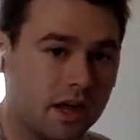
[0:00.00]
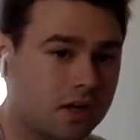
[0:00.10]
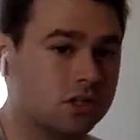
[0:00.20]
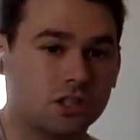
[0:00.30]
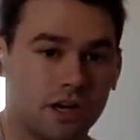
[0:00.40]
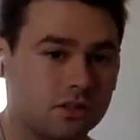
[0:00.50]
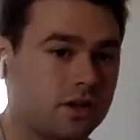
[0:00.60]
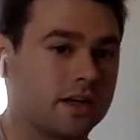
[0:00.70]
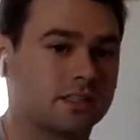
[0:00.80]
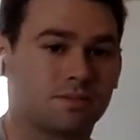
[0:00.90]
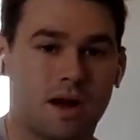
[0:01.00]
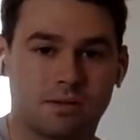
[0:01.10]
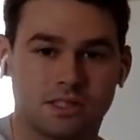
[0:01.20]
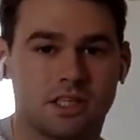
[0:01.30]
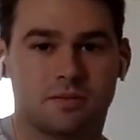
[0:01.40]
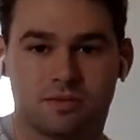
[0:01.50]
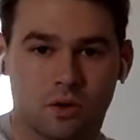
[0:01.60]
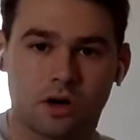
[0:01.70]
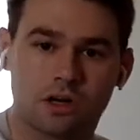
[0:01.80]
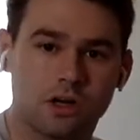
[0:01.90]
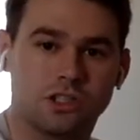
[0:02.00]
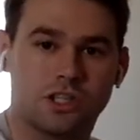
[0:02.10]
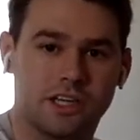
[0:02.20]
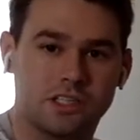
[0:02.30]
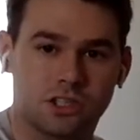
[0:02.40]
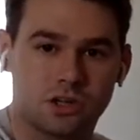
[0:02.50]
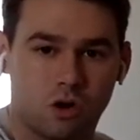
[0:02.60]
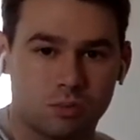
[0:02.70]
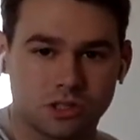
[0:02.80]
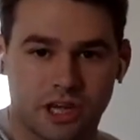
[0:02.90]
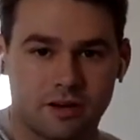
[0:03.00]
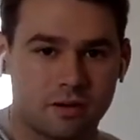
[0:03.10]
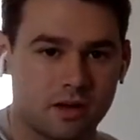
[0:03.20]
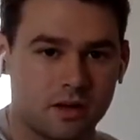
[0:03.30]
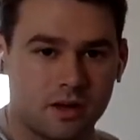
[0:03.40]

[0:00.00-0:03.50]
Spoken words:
it could, as you guys have probably seen before, it could change your whole percent